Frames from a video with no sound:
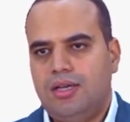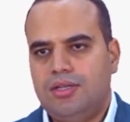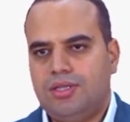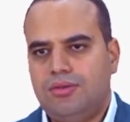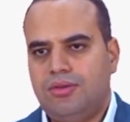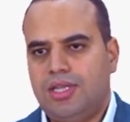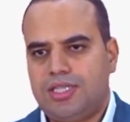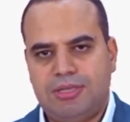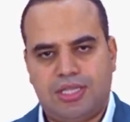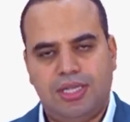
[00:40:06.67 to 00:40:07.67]
So that's
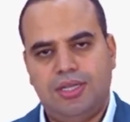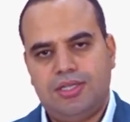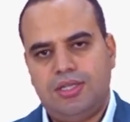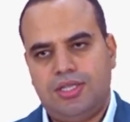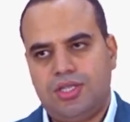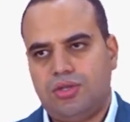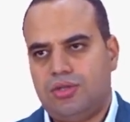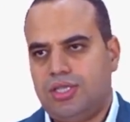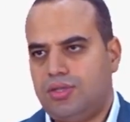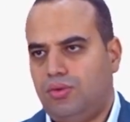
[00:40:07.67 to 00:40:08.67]
basically it.
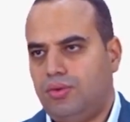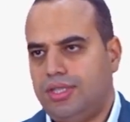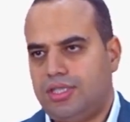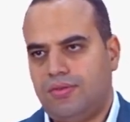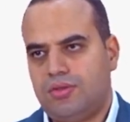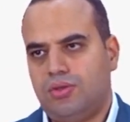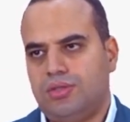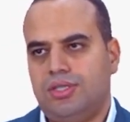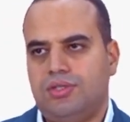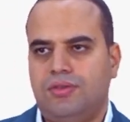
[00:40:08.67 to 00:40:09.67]
All these are the
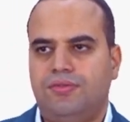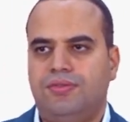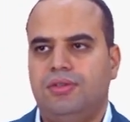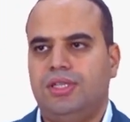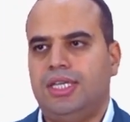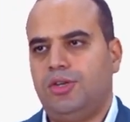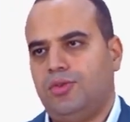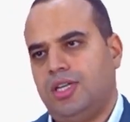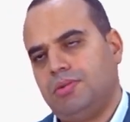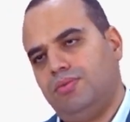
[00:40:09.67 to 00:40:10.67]
sources of the
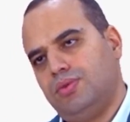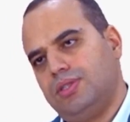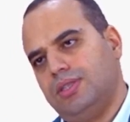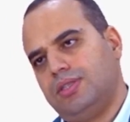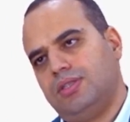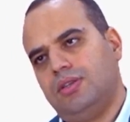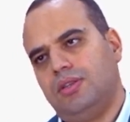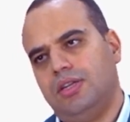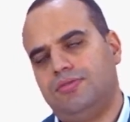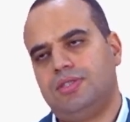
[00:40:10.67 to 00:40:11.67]
aerodynamic forces,
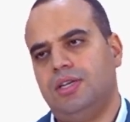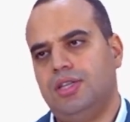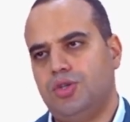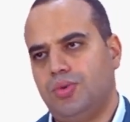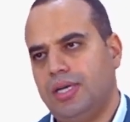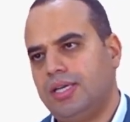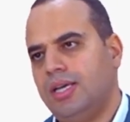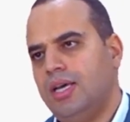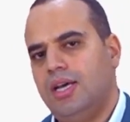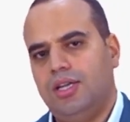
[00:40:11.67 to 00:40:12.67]
the lift and the drag,
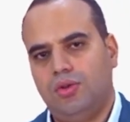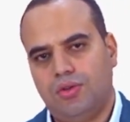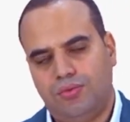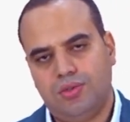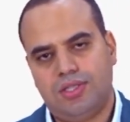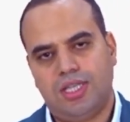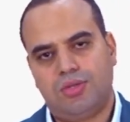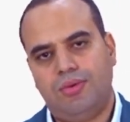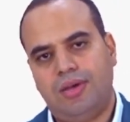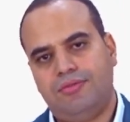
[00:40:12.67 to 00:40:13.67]
and other forces. That's
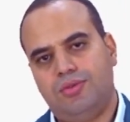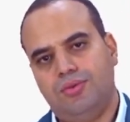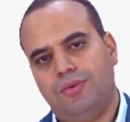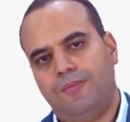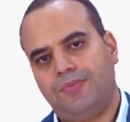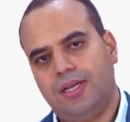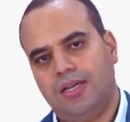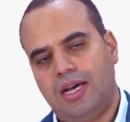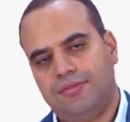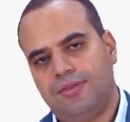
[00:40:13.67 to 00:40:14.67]
why we have to
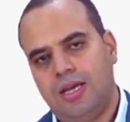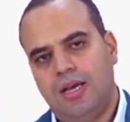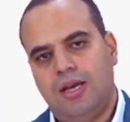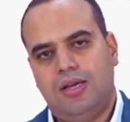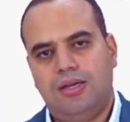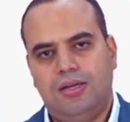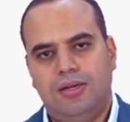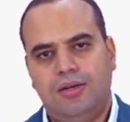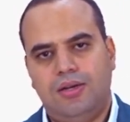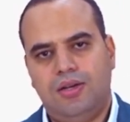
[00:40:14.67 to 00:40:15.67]
have
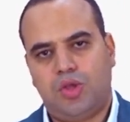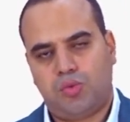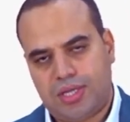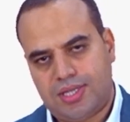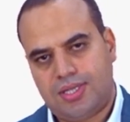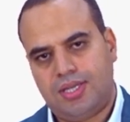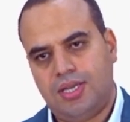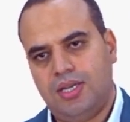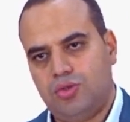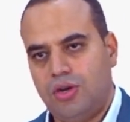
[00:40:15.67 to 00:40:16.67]
a thrust
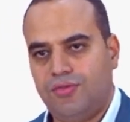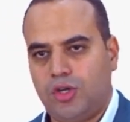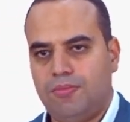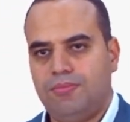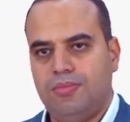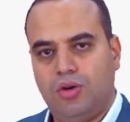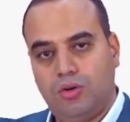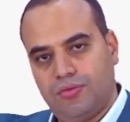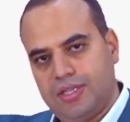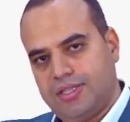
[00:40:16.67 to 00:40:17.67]
to overcome
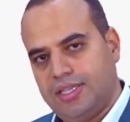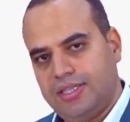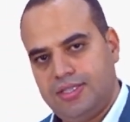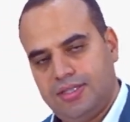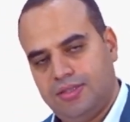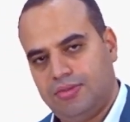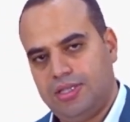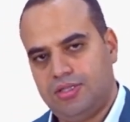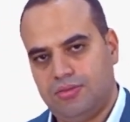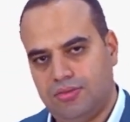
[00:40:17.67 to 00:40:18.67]
all of these guys,
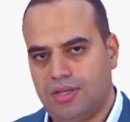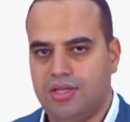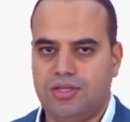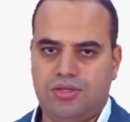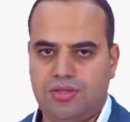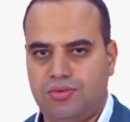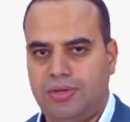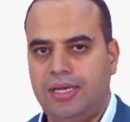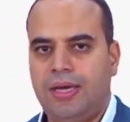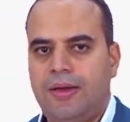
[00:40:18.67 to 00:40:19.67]
right? So this is
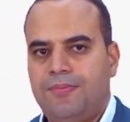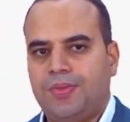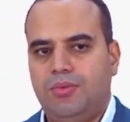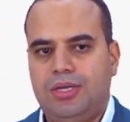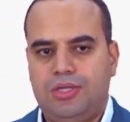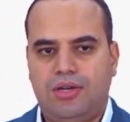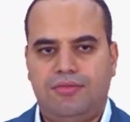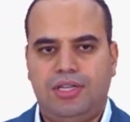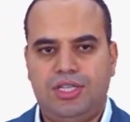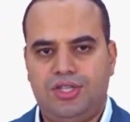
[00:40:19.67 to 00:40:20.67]
why we need to have
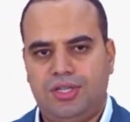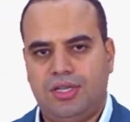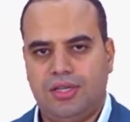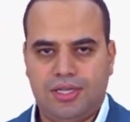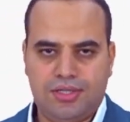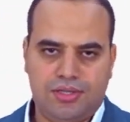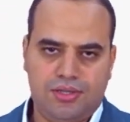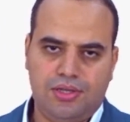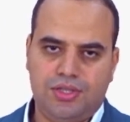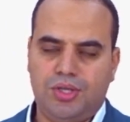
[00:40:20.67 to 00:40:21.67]
an engine that is
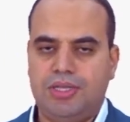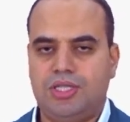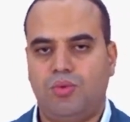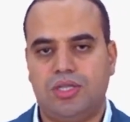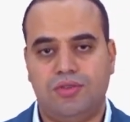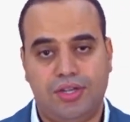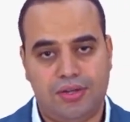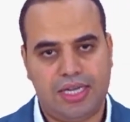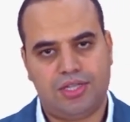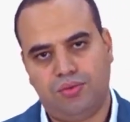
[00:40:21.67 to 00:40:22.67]
generating quite a very
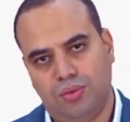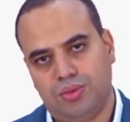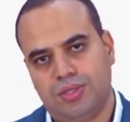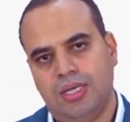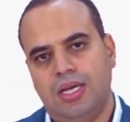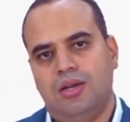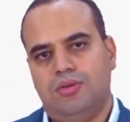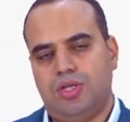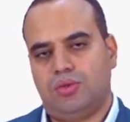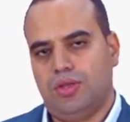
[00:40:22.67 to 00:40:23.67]
large force,
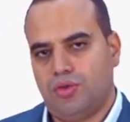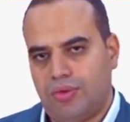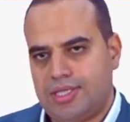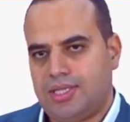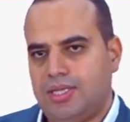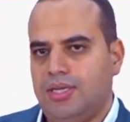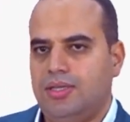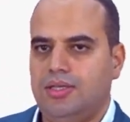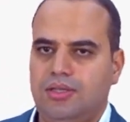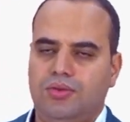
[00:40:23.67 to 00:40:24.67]
which is called the thrust,
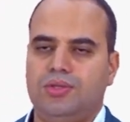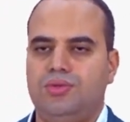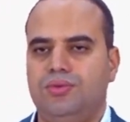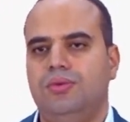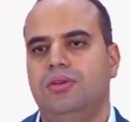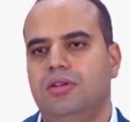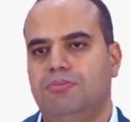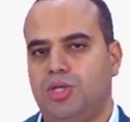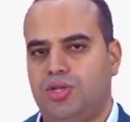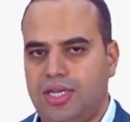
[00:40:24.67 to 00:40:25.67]
in order to
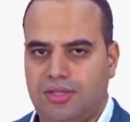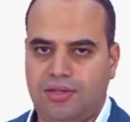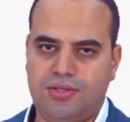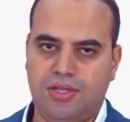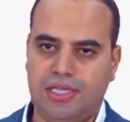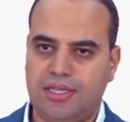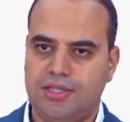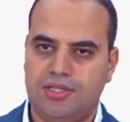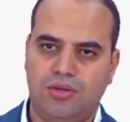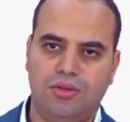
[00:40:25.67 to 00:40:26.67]
push the aircraft
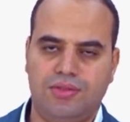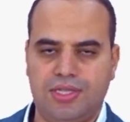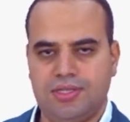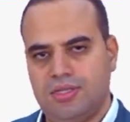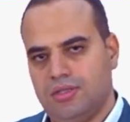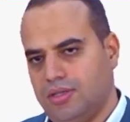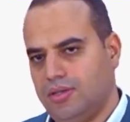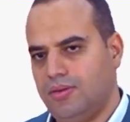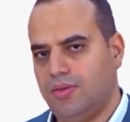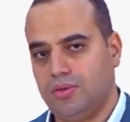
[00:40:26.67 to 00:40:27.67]
against all of these
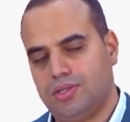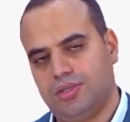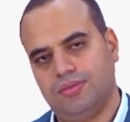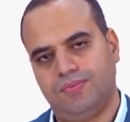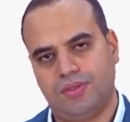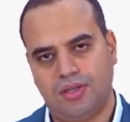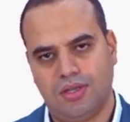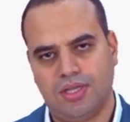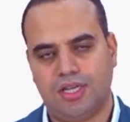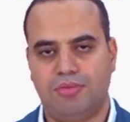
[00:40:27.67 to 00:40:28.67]
odds
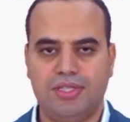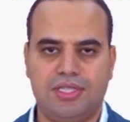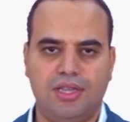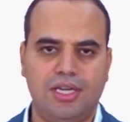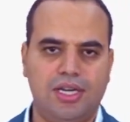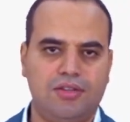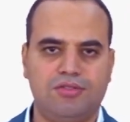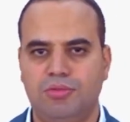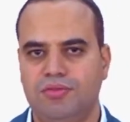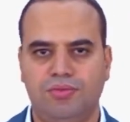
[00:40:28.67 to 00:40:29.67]
that are preventing the aircraft
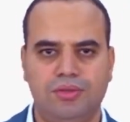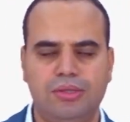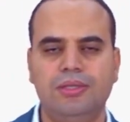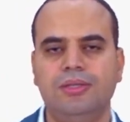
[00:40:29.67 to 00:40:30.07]
from moving forward.